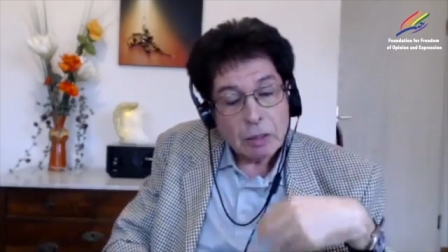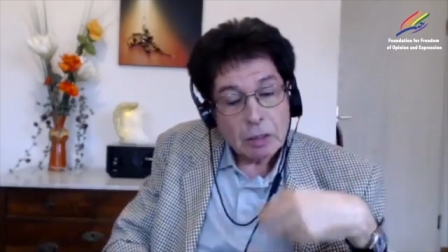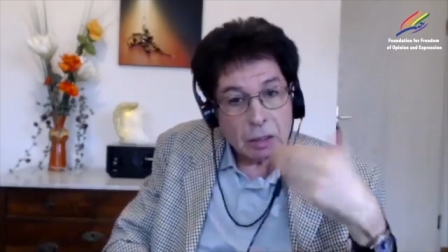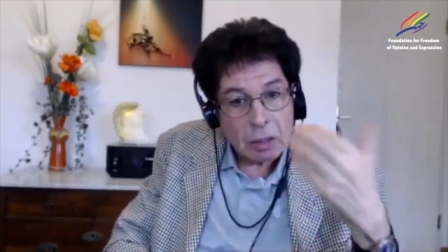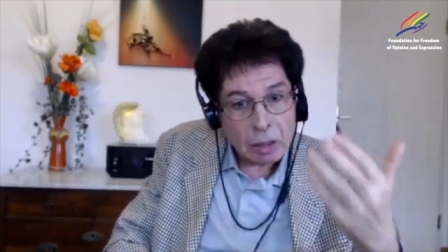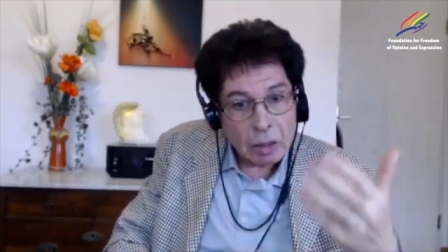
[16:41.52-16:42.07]

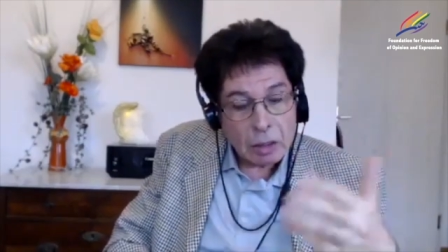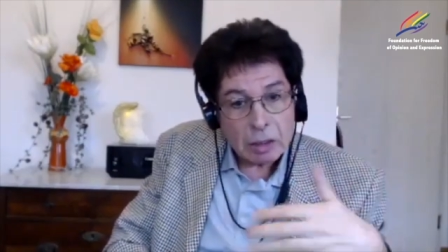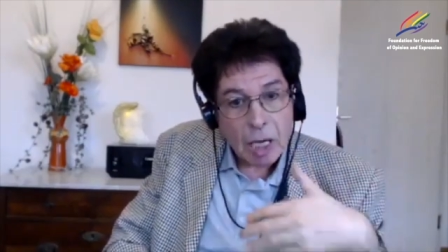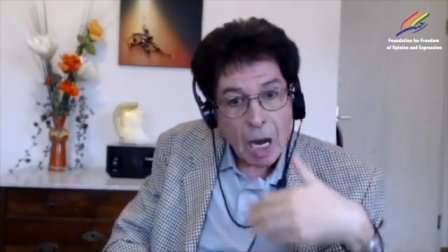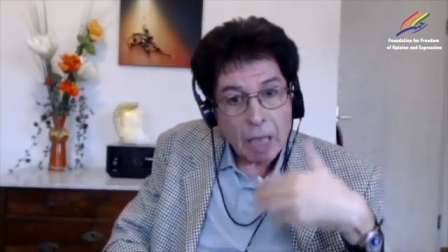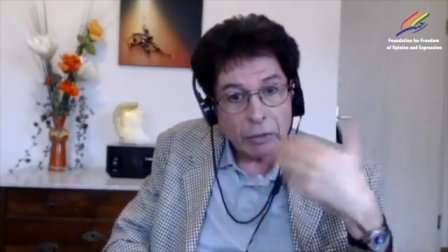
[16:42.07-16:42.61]

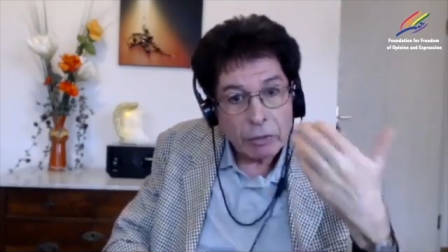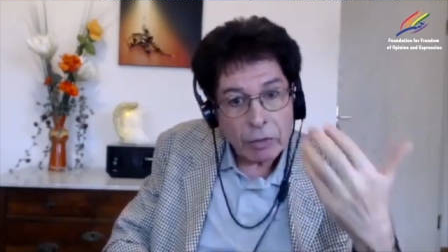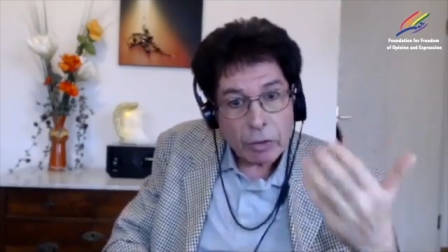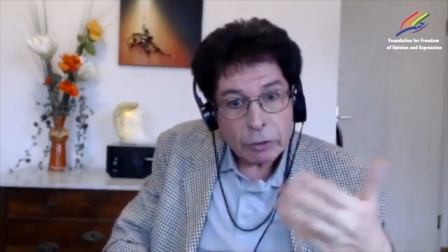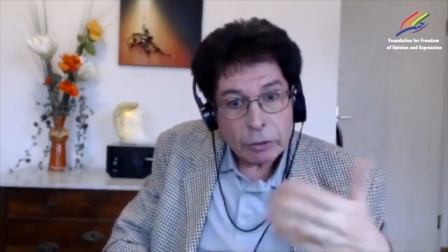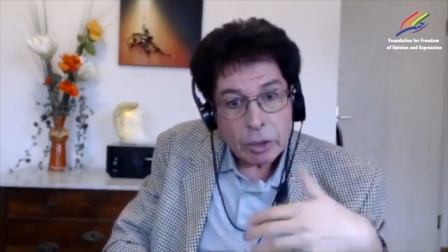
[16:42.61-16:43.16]
second and
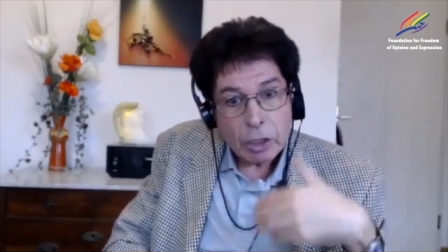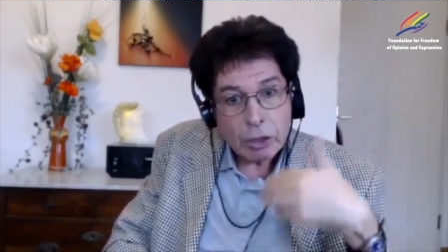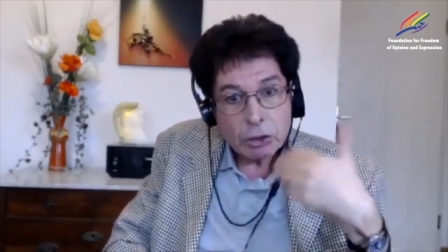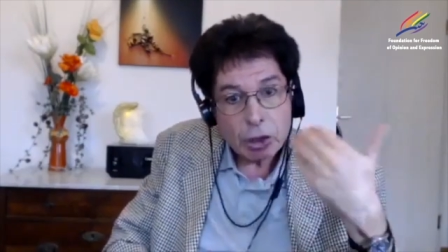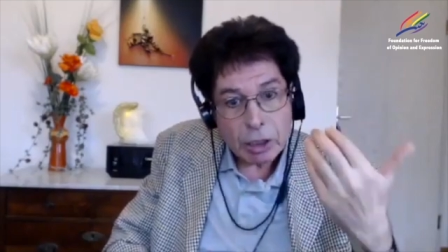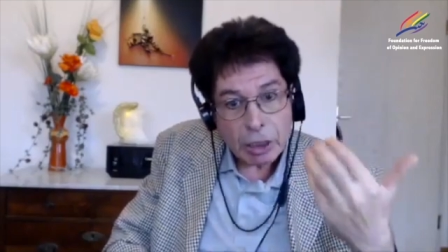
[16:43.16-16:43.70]
third
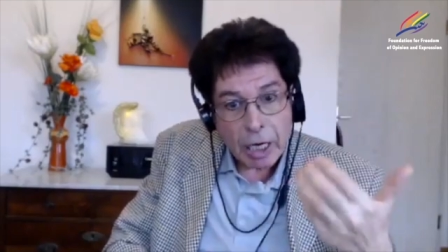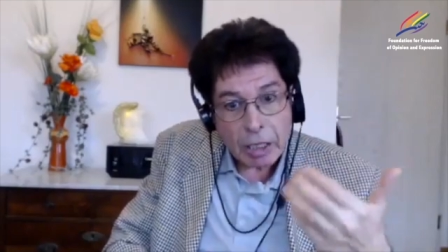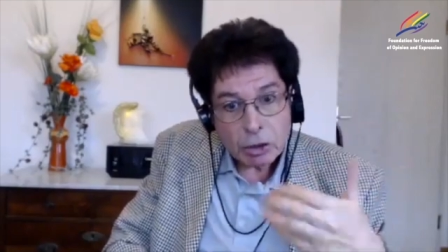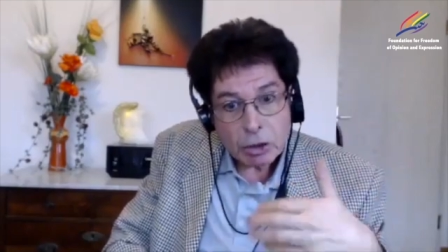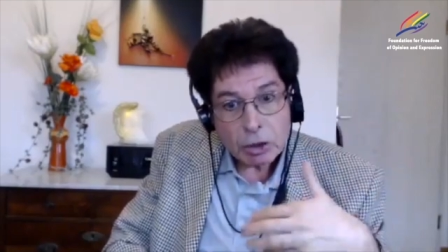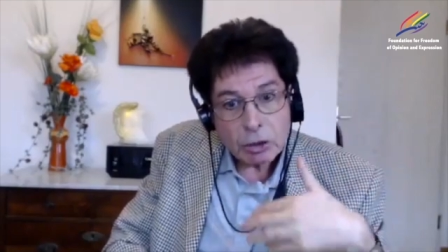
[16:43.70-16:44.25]

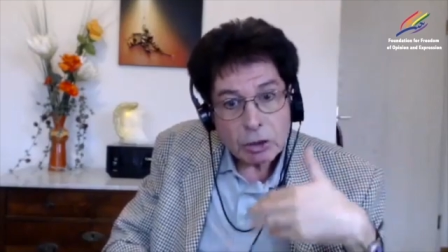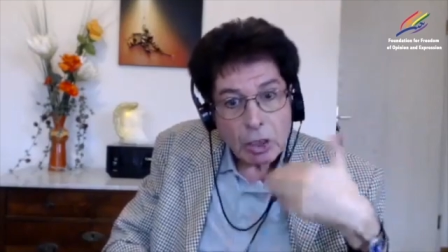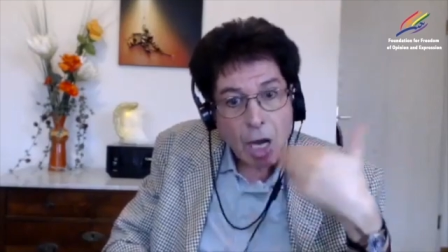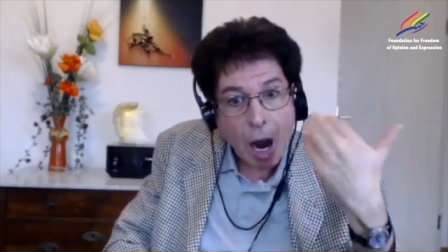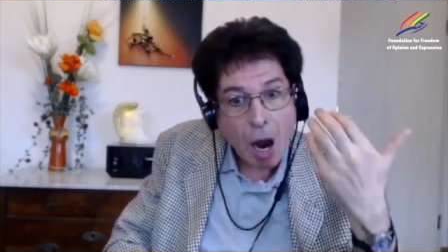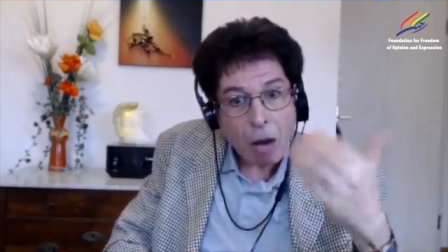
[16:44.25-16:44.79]
generations
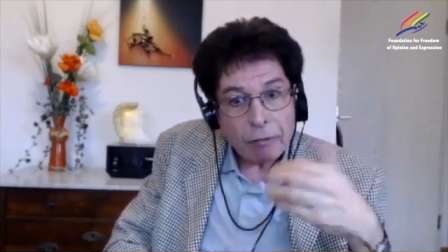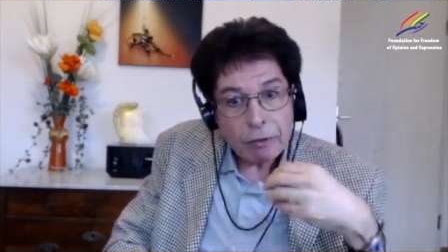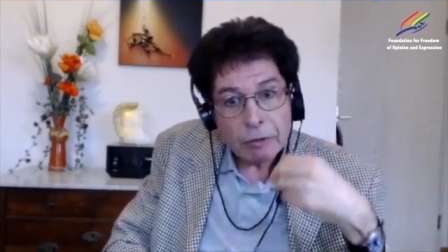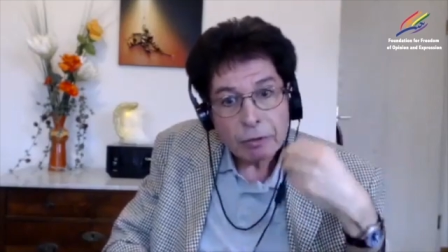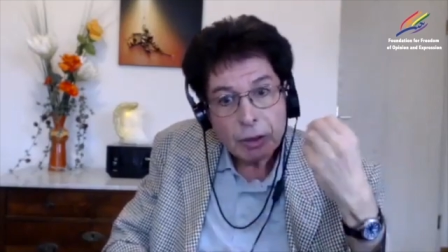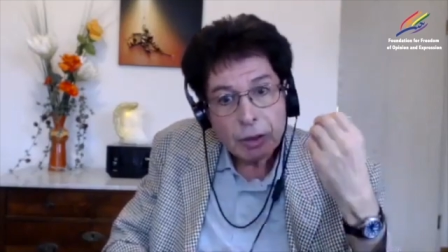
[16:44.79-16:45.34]
of
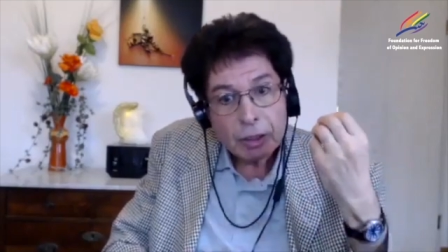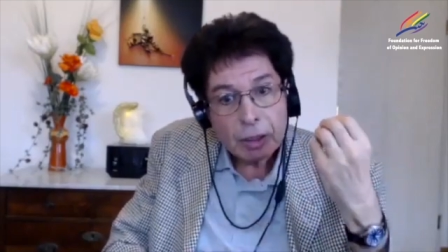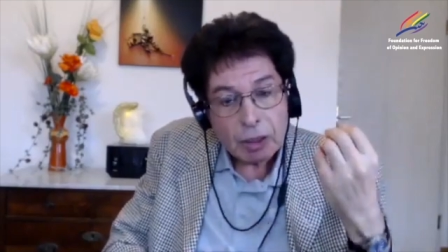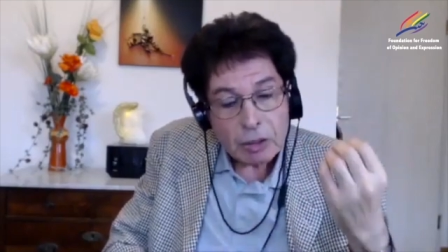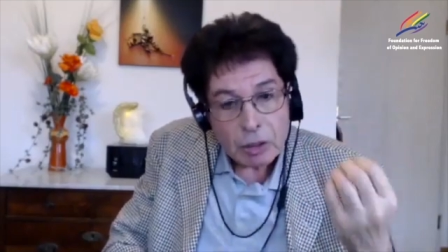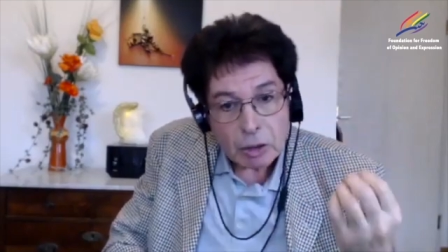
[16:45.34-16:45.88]

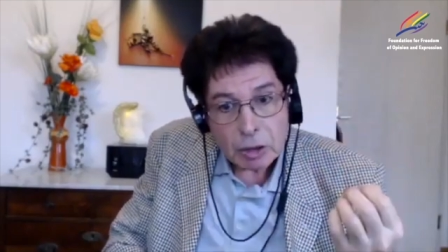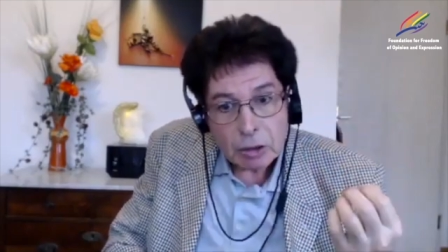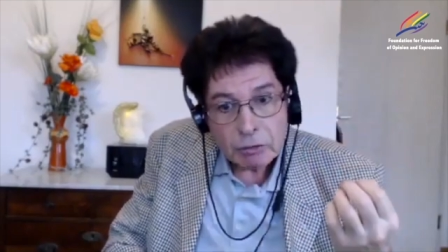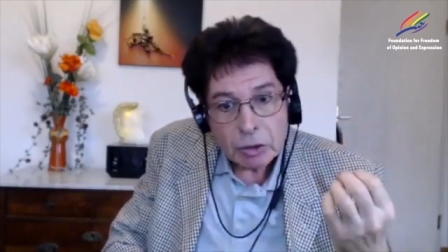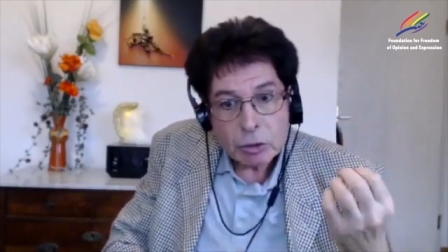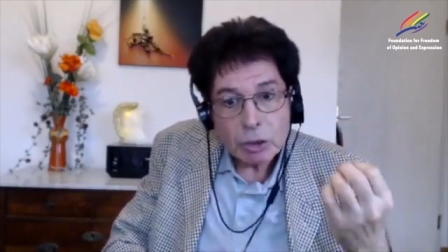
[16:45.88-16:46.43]

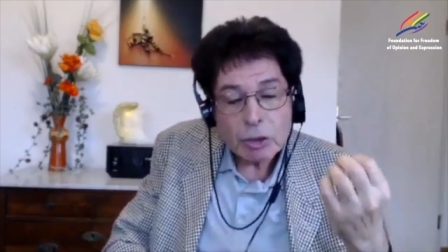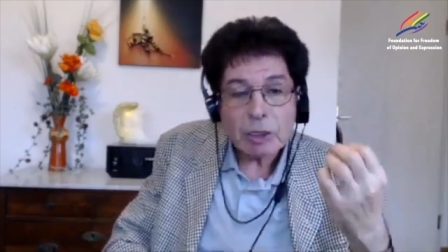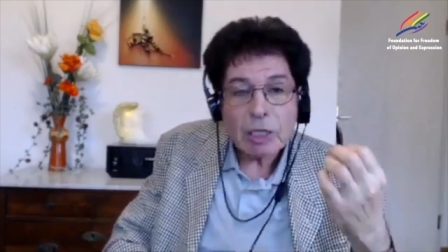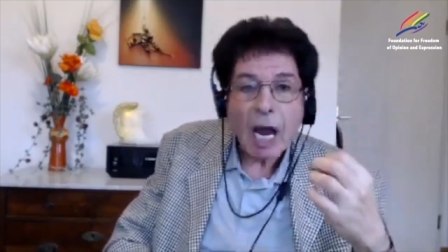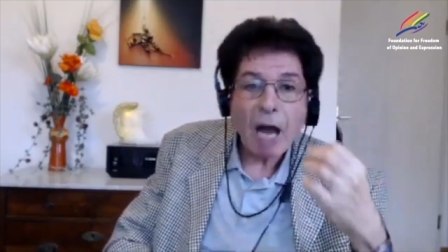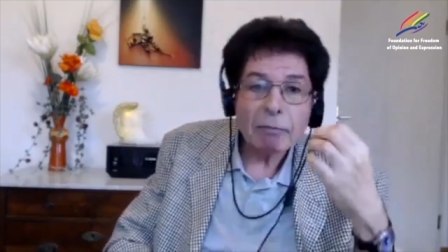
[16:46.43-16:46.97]

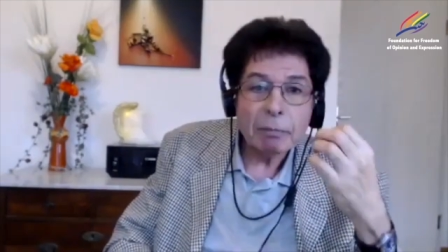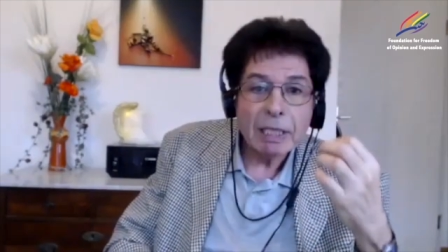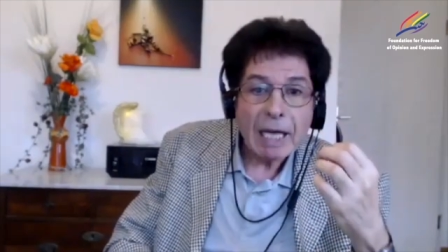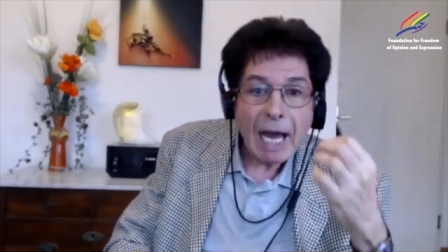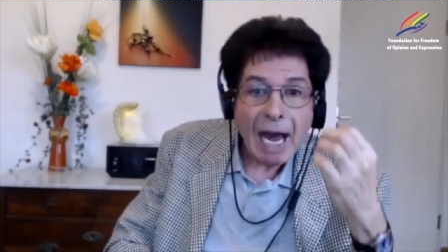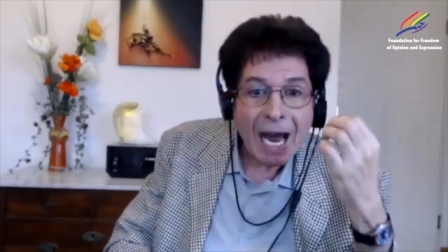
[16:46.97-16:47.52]
centrifuges have
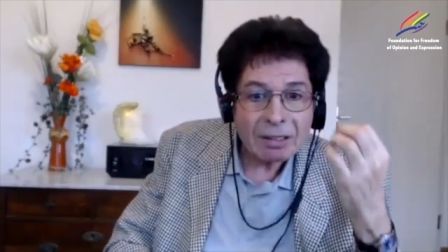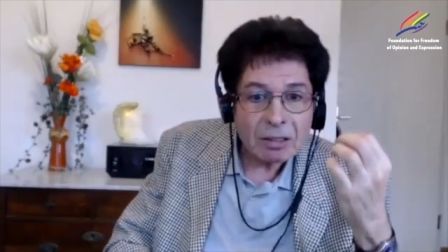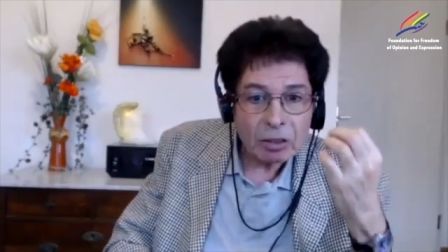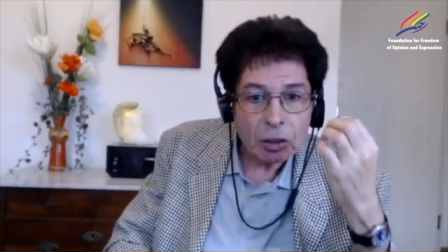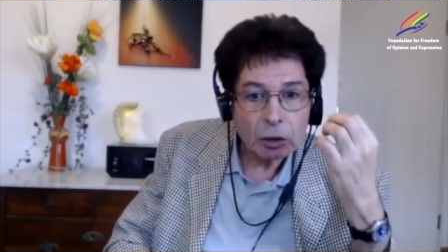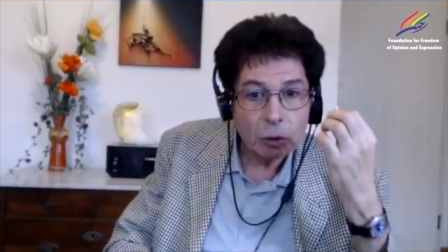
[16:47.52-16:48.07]
been
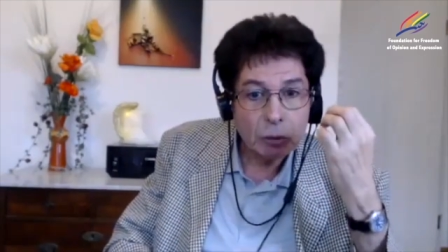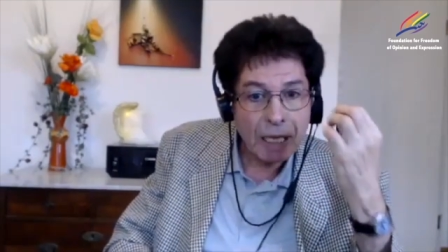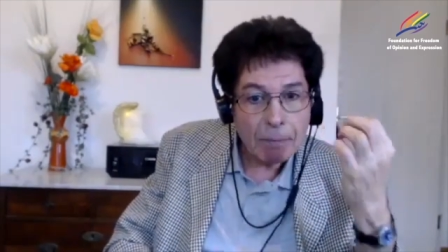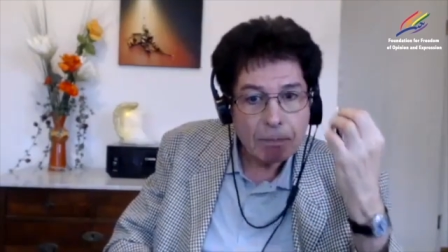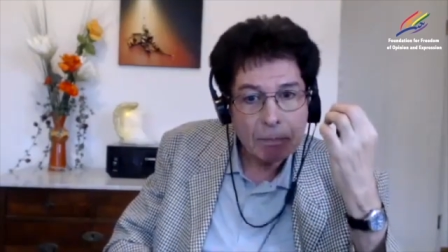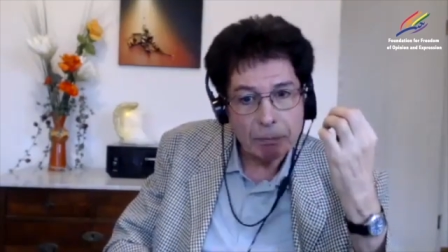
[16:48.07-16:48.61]
added to
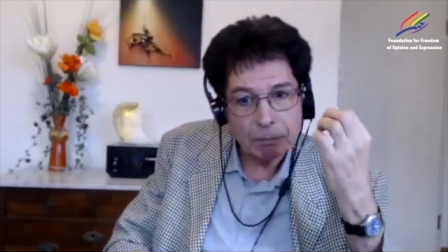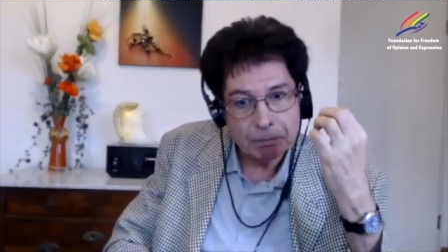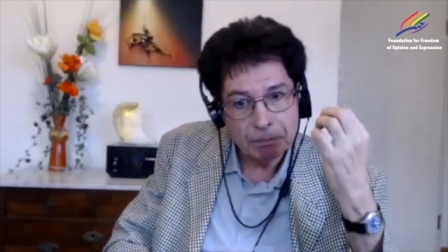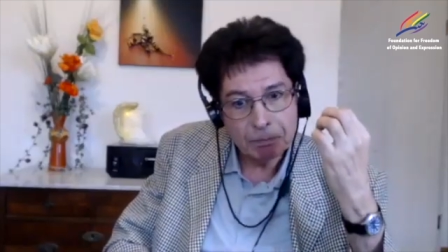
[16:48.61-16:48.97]
them.